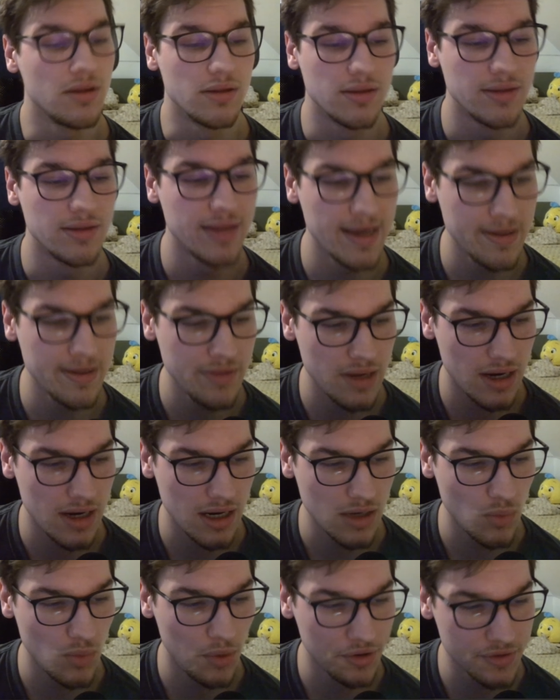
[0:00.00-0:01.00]
Then
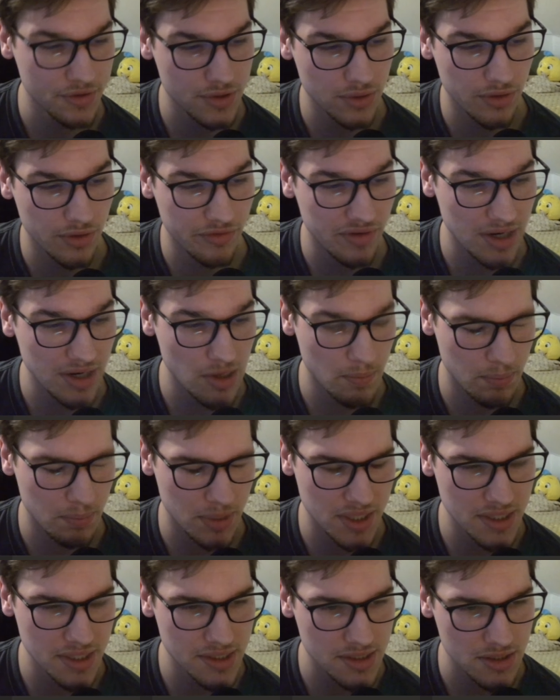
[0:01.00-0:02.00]
I want to develop
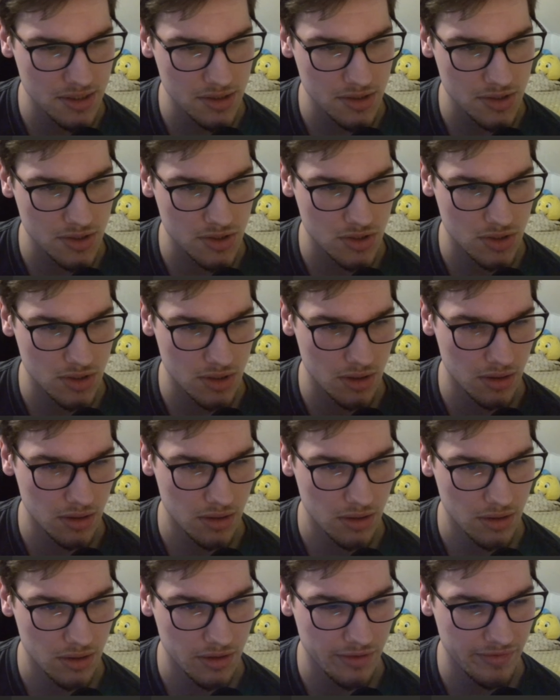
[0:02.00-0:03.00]
pieces.
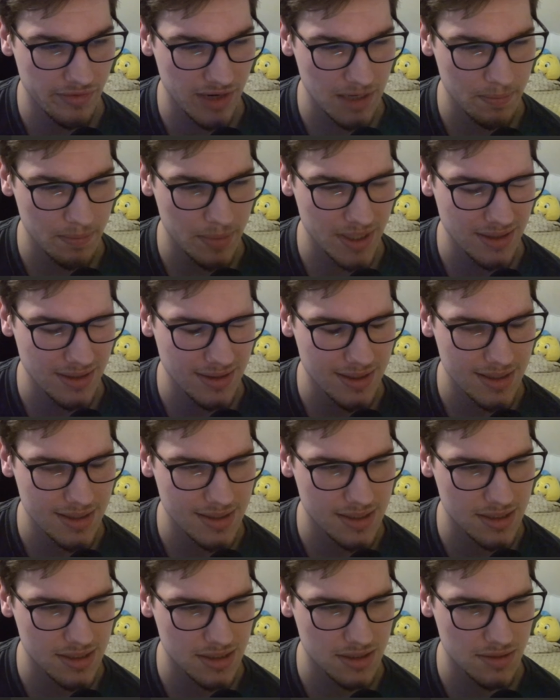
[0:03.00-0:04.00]
Developing
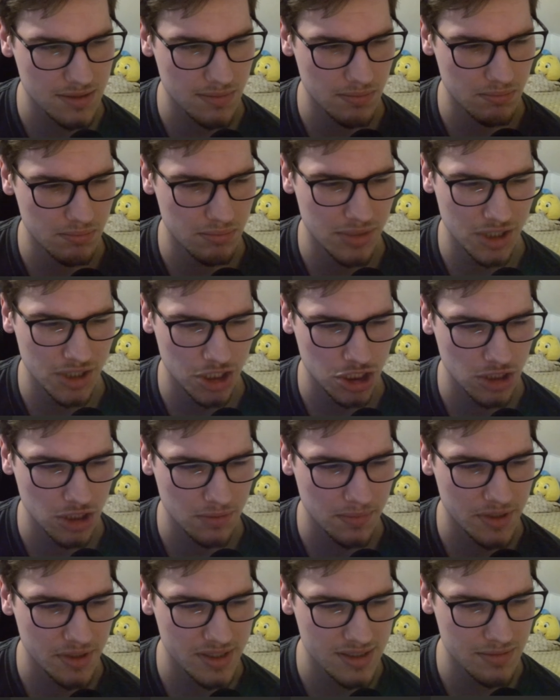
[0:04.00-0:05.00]
this
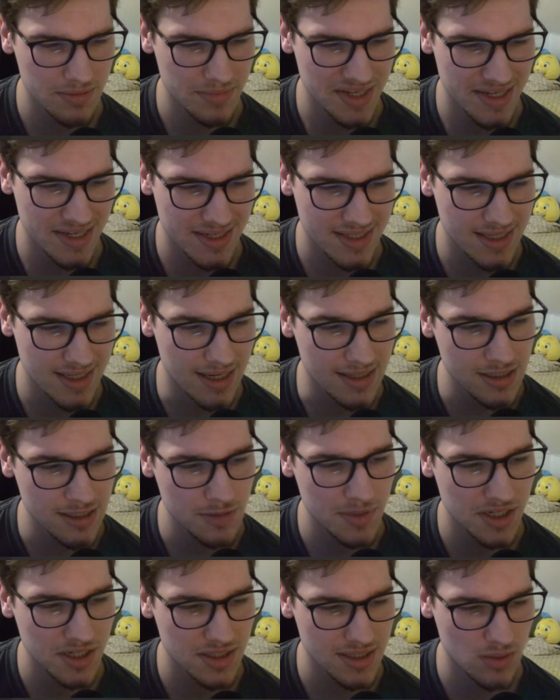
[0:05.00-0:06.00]
bishop doesn't make sense
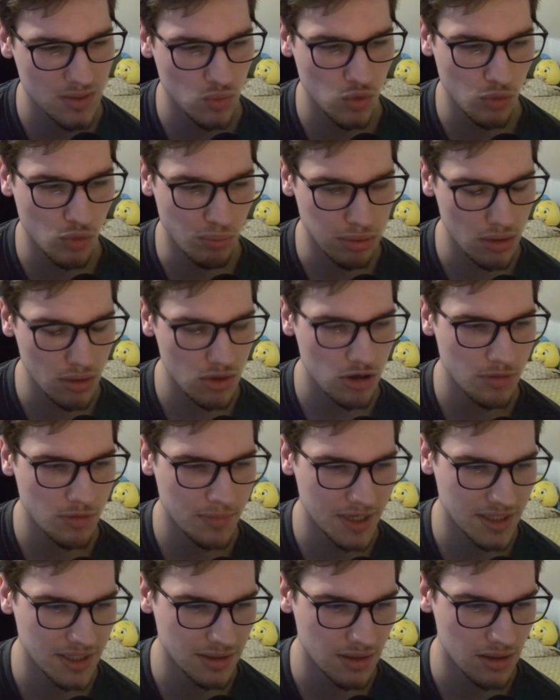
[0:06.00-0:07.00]
because it will block
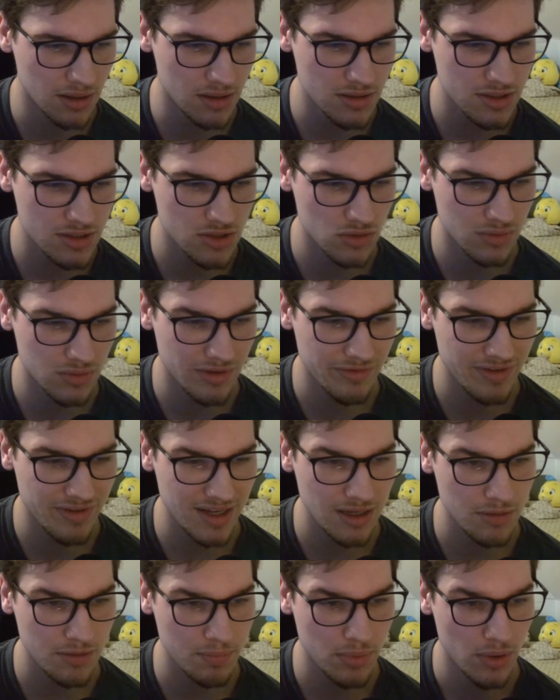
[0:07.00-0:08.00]
my knight. So
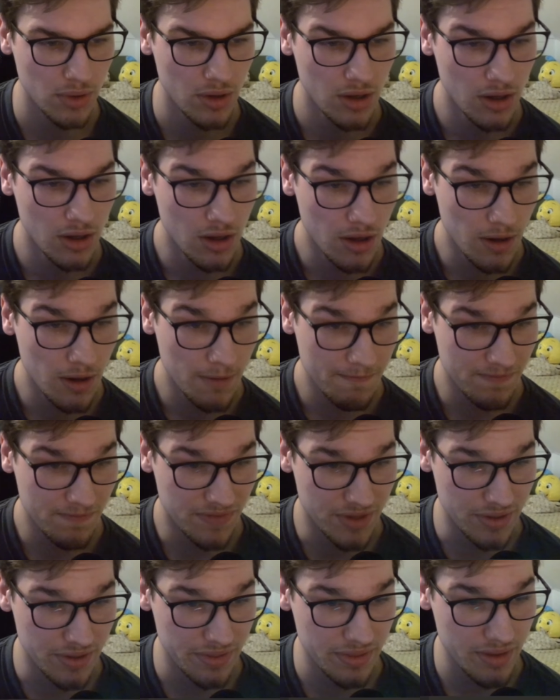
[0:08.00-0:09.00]
develop
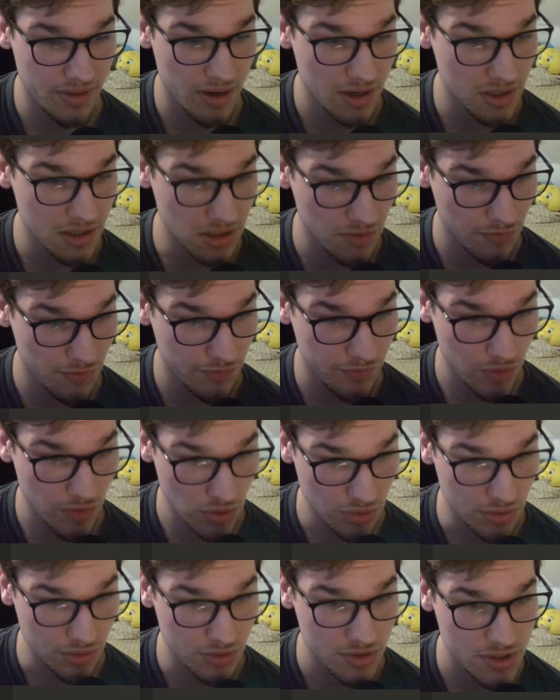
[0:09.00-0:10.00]
the knight
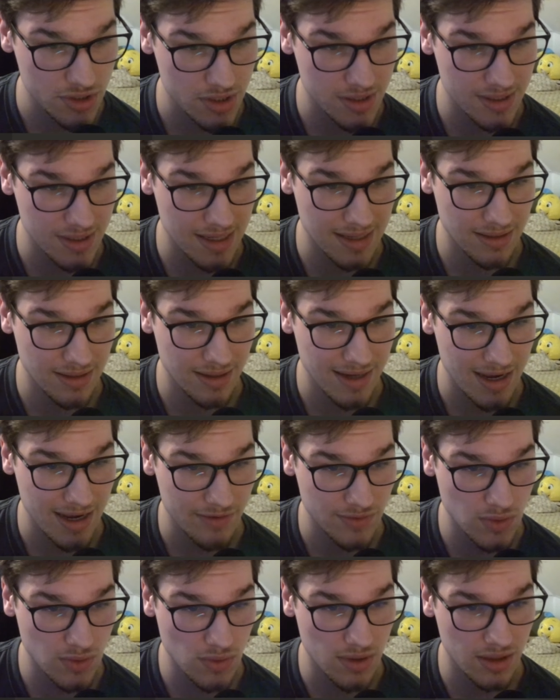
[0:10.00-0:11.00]
first, and I
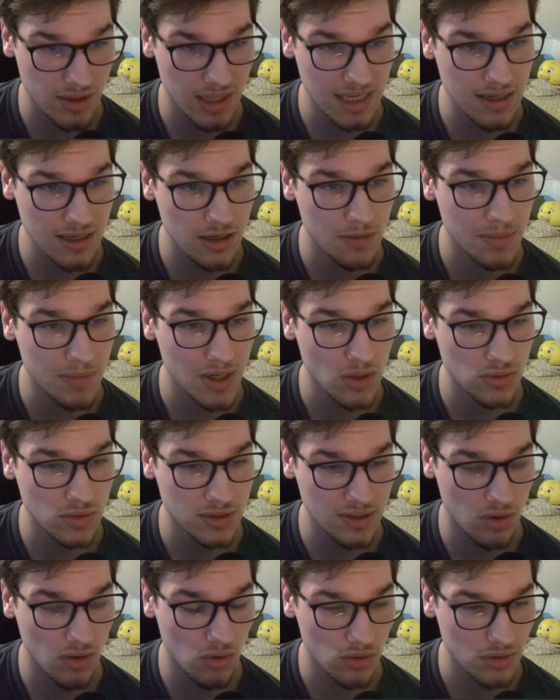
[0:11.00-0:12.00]
have to think
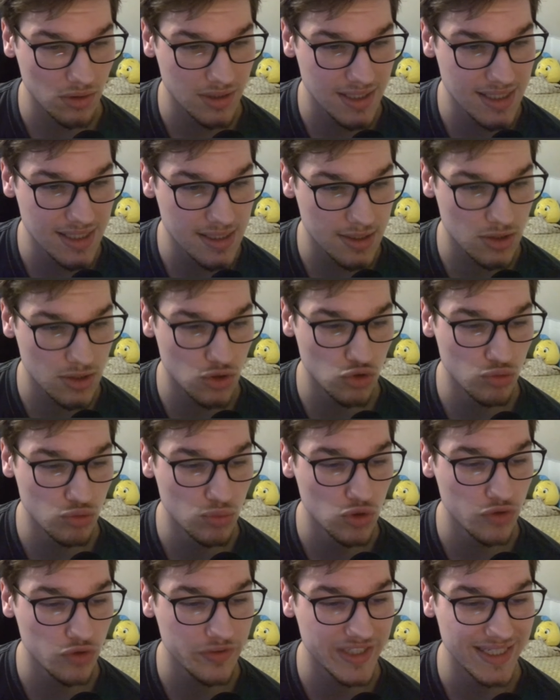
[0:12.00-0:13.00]
about, are these two
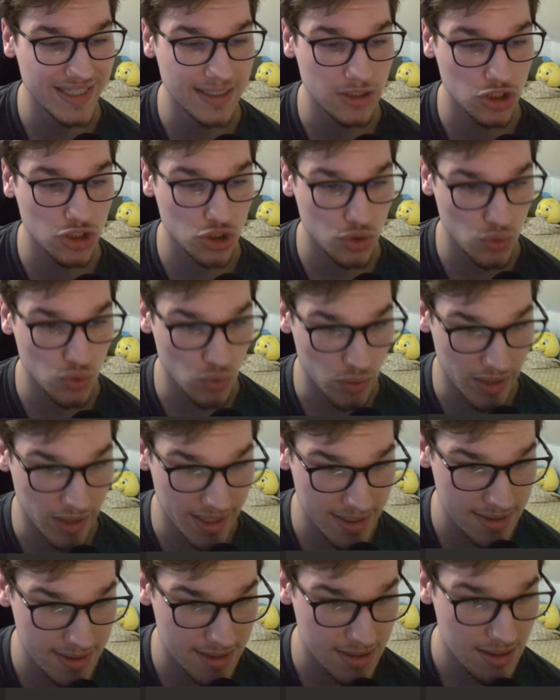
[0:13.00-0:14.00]
moves a
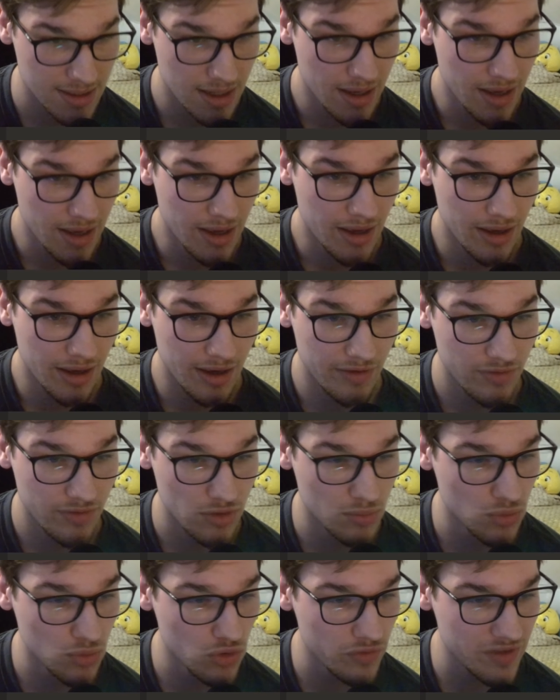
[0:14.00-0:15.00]
threat? If
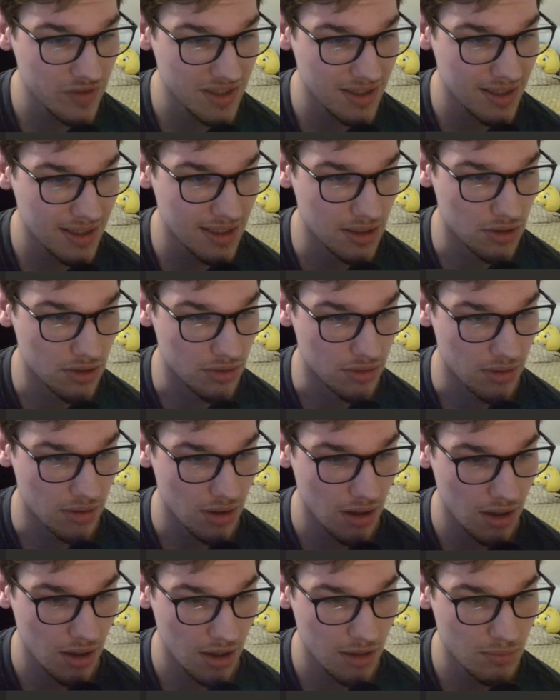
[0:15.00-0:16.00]
you move in here,
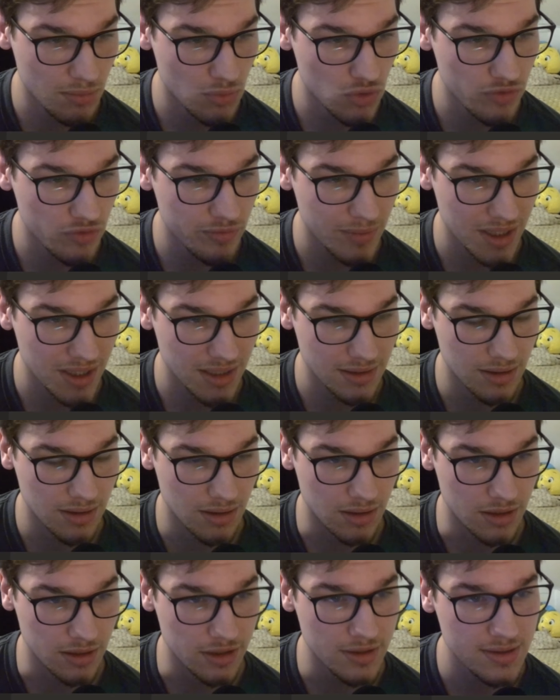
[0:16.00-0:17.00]
I move my
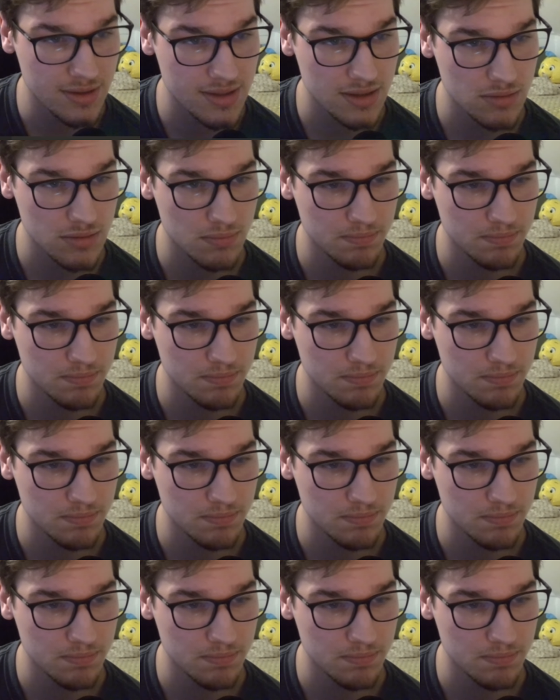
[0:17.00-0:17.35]
knight.